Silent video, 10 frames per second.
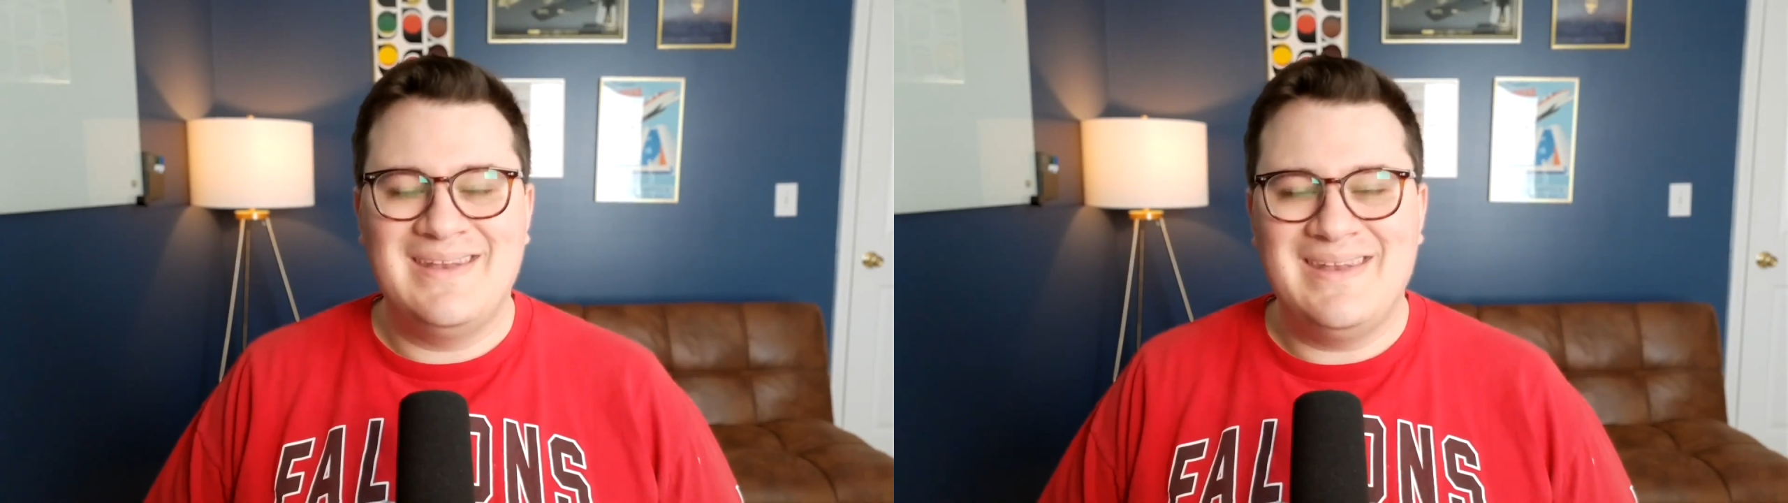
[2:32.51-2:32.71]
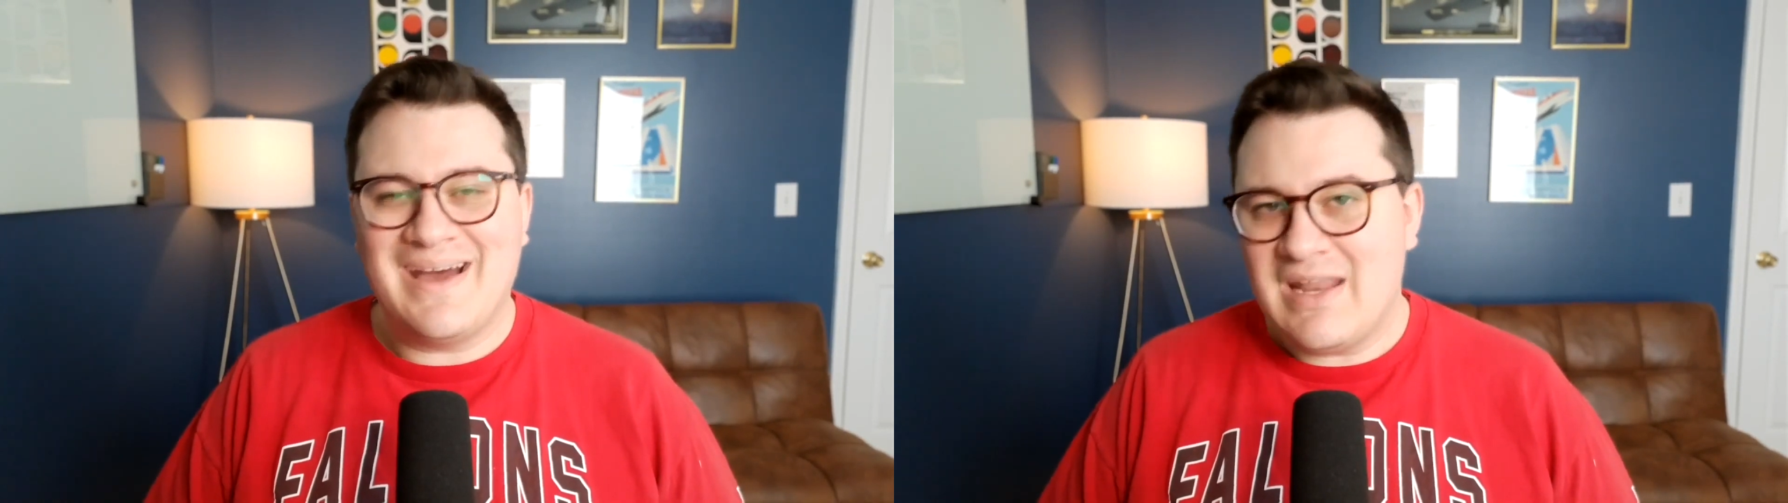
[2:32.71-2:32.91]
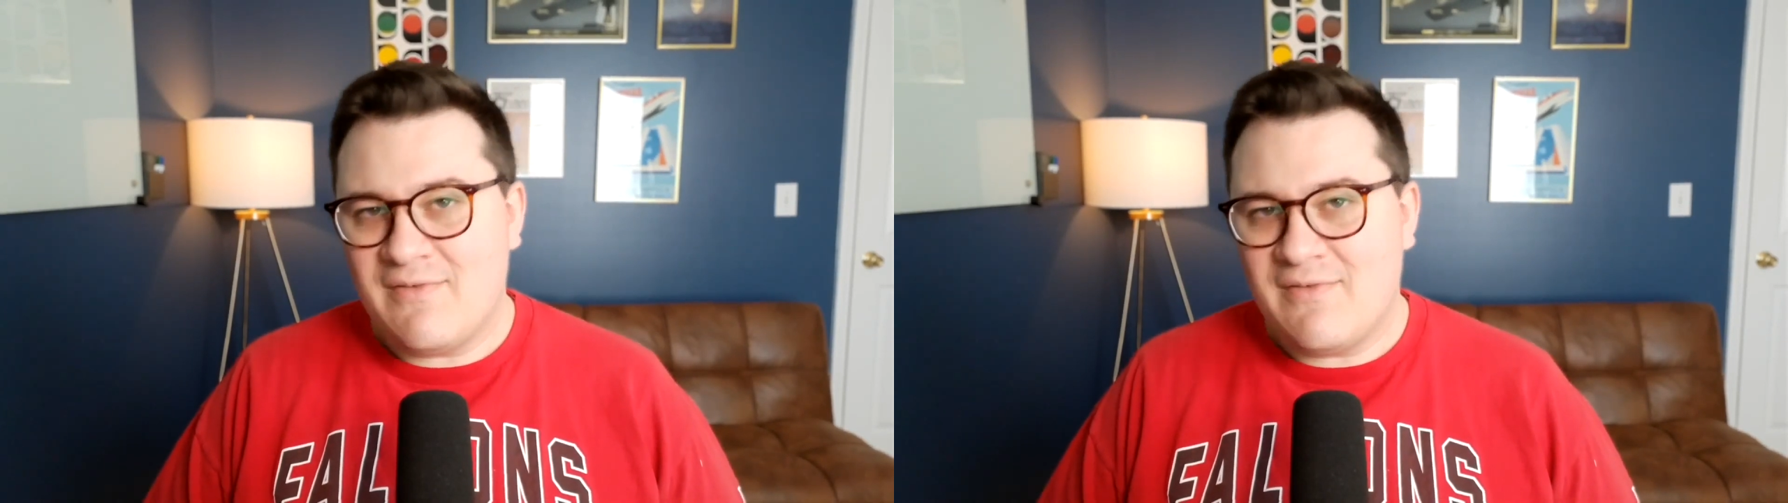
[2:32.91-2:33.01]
not